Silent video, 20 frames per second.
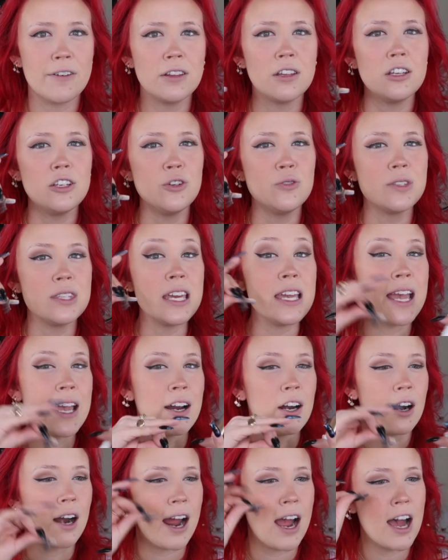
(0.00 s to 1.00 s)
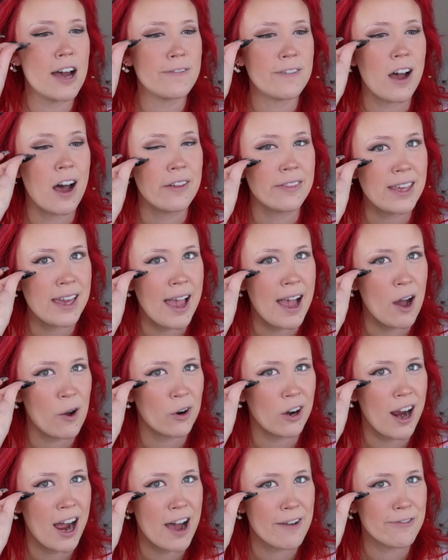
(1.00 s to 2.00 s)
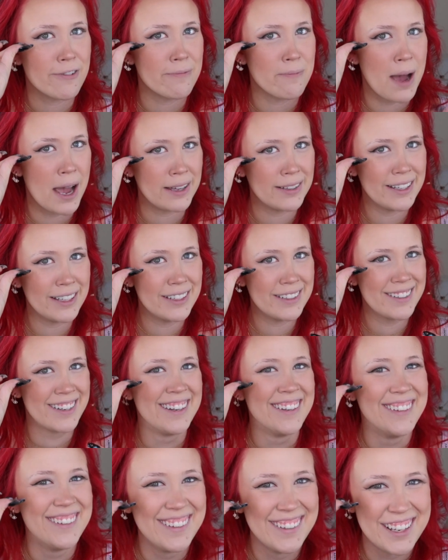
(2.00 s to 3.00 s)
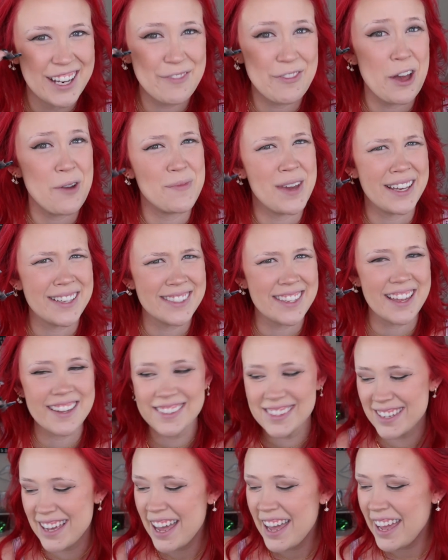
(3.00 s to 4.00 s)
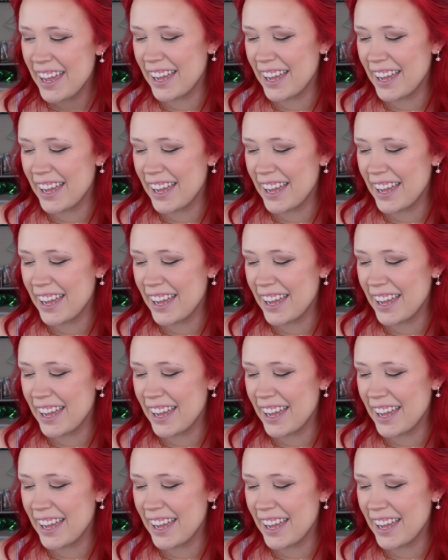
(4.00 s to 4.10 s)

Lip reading: and then use the inner half on the outer half of my lid. If that makes sense.